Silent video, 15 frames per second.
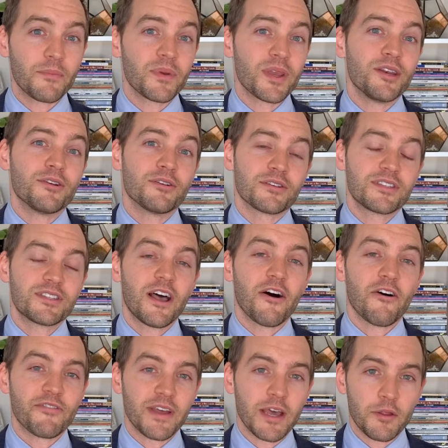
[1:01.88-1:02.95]
in
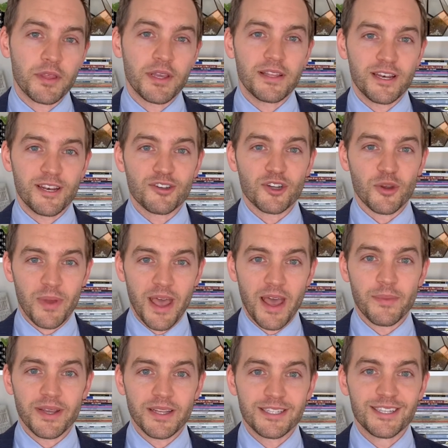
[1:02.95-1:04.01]
yourself healthy leadership
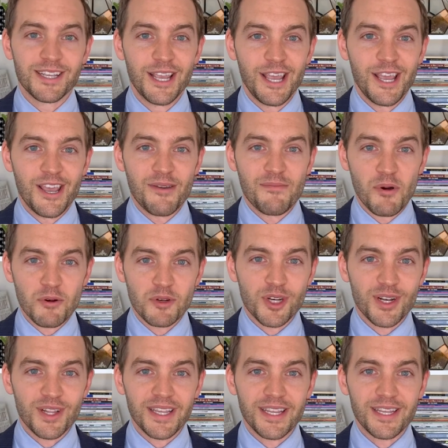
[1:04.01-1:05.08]
habits,
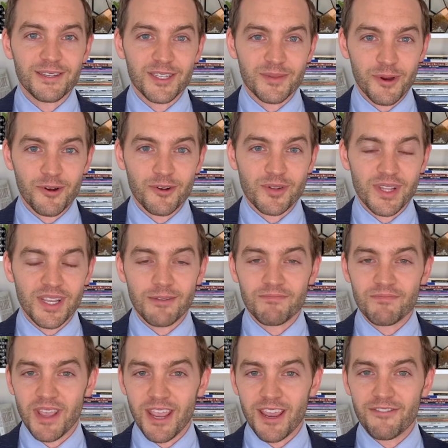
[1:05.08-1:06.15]
emotionally, spiritually,
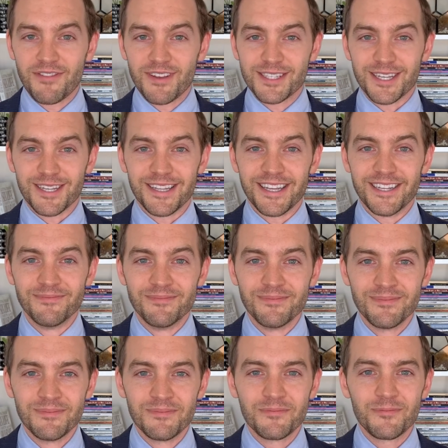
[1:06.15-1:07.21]
and physically.
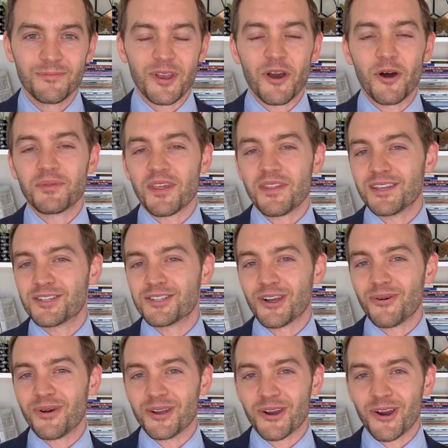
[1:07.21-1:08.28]
We hope that this show
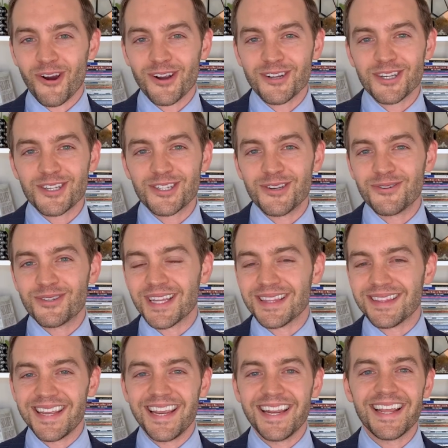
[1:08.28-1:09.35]
encourages you to
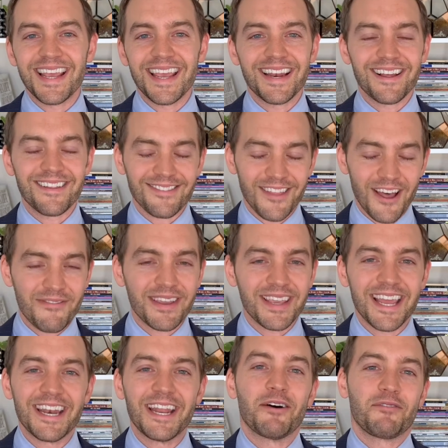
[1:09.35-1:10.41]
lead in a loving
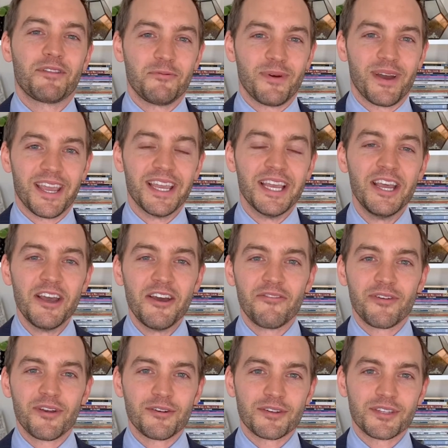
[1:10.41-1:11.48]
and healthy way for
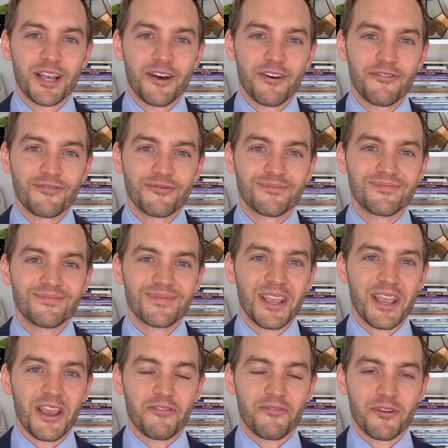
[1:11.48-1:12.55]
yourself
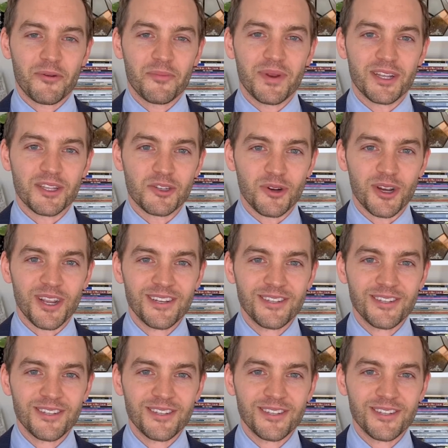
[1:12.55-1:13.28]
and for your ministry.